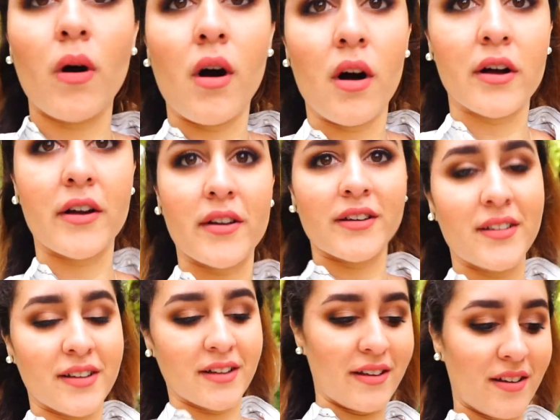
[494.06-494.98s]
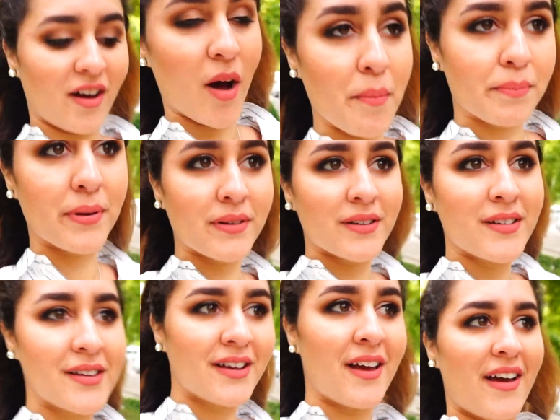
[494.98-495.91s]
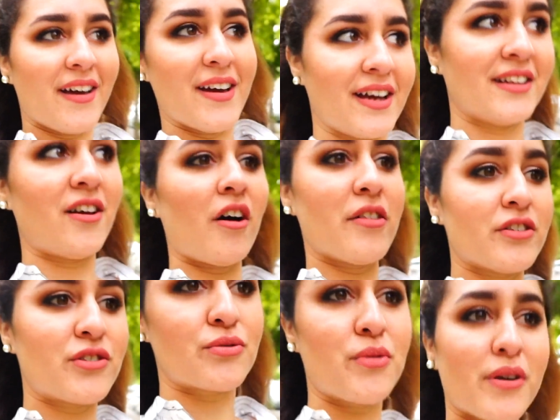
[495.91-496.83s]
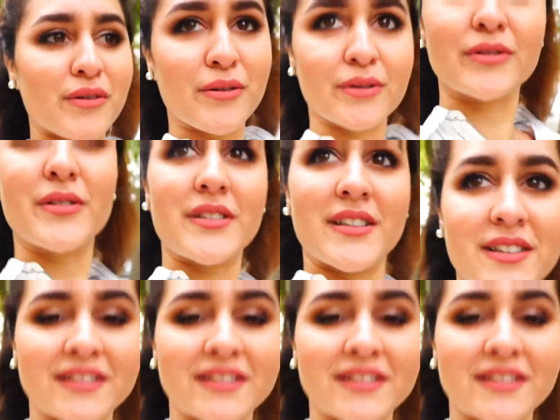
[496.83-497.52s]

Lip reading: walk up and all the struggles and